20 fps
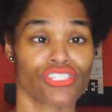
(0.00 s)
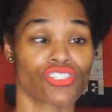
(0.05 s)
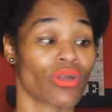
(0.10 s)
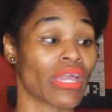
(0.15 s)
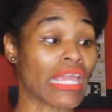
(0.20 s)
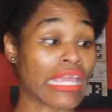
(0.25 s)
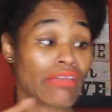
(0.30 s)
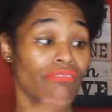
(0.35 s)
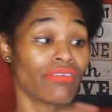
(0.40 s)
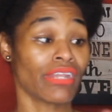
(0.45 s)
So
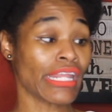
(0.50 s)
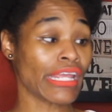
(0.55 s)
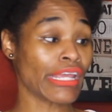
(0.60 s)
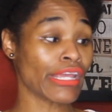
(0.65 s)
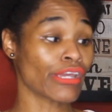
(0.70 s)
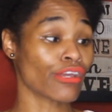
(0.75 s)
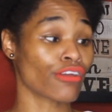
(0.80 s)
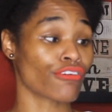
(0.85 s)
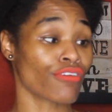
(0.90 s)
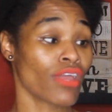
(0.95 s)
even
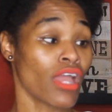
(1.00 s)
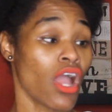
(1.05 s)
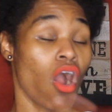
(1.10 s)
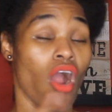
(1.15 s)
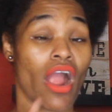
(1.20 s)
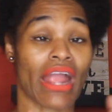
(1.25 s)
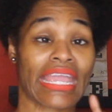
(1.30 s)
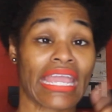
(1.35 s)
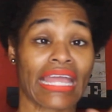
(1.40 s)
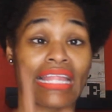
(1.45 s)
if
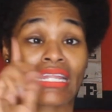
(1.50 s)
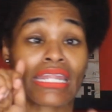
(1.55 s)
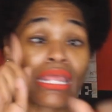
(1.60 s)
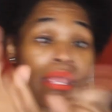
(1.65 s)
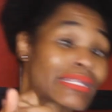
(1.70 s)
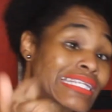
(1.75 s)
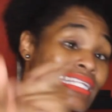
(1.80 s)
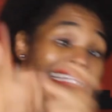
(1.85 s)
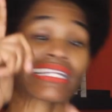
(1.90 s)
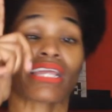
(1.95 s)
R. Kelly
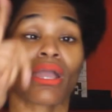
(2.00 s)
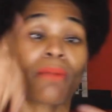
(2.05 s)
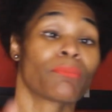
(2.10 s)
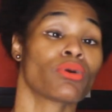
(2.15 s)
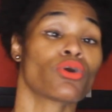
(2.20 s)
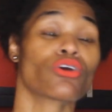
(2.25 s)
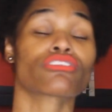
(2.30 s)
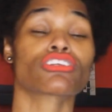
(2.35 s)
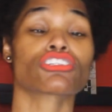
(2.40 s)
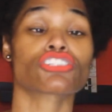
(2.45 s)
didn't
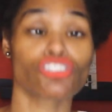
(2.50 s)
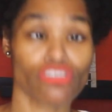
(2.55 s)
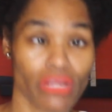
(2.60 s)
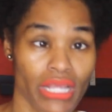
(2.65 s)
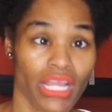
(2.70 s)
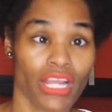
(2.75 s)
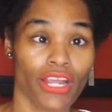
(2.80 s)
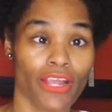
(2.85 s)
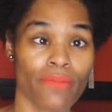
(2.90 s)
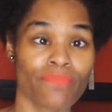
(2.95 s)
pull the
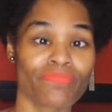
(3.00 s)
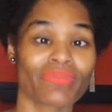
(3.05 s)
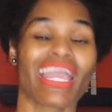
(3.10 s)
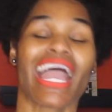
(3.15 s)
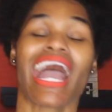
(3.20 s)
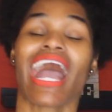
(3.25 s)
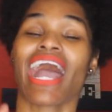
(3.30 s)
trigger,